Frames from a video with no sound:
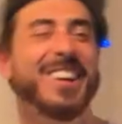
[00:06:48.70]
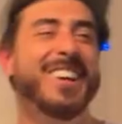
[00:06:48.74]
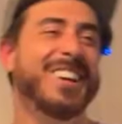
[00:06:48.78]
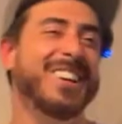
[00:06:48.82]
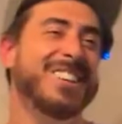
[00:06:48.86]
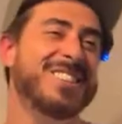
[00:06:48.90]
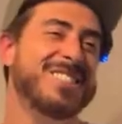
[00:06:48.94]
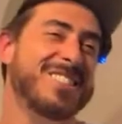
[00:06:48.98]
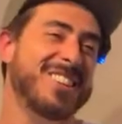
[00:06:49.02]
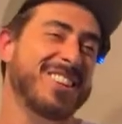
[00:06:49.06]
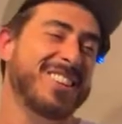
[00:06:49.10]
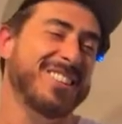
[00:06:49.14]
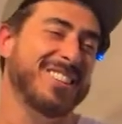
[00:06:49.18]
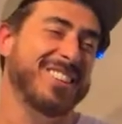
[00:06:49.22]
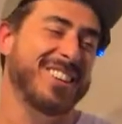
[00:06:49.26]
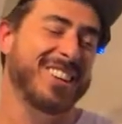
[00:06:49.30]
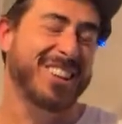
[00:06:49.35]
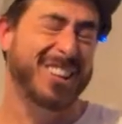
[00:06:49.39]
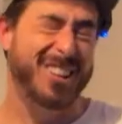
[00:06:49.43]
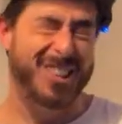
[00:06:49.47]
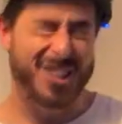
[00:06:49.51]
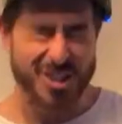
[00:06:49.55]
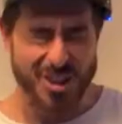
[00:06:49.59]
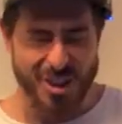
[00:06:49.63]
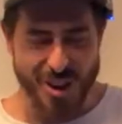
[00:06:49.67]
saying like,
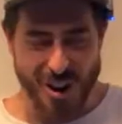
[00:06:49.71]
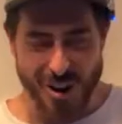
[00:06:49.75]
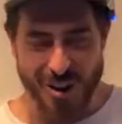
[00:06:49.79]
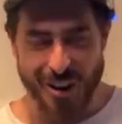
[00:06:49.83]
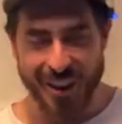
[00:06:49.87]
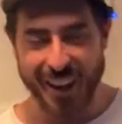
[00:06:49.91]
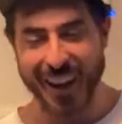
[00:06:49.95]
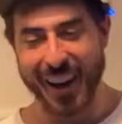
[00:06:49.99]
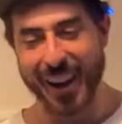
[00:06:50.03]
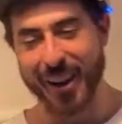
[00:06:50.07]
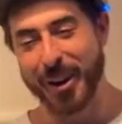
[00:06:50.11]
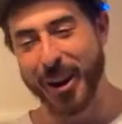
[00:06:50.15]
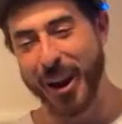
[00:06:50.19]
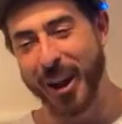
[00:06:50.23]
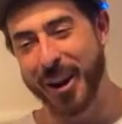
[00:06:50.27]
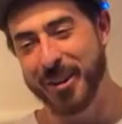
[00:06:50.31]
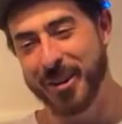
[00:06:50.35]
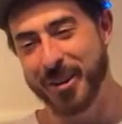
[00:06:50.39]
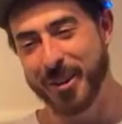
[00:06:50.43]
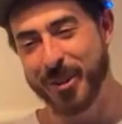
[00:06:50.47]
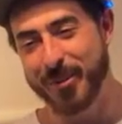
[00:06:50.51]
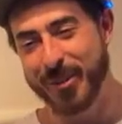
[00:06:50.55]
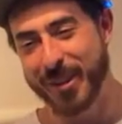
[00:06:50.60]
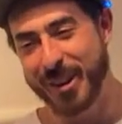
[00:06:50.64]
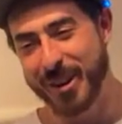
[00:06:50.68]
oh, and I don't know
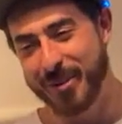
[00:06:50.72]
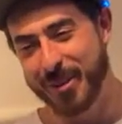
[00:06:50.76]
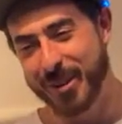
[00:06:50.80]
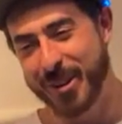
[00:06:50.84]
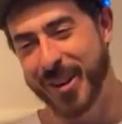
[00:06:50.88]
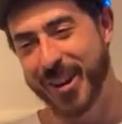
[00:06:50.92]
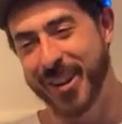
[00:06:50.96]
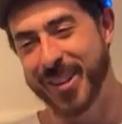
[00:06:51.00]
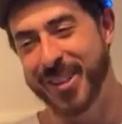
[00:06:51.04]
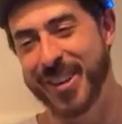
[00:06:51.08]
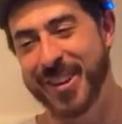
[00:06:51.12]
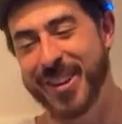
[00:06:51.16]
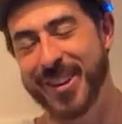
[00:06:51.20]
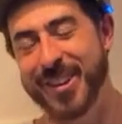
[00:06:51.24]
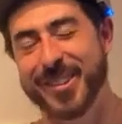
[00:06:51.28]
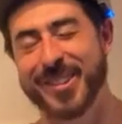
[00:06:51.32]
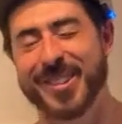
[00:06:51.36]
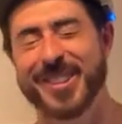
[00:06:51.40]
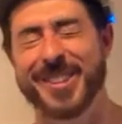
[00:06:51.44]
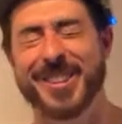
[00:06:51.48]
if anyone got that on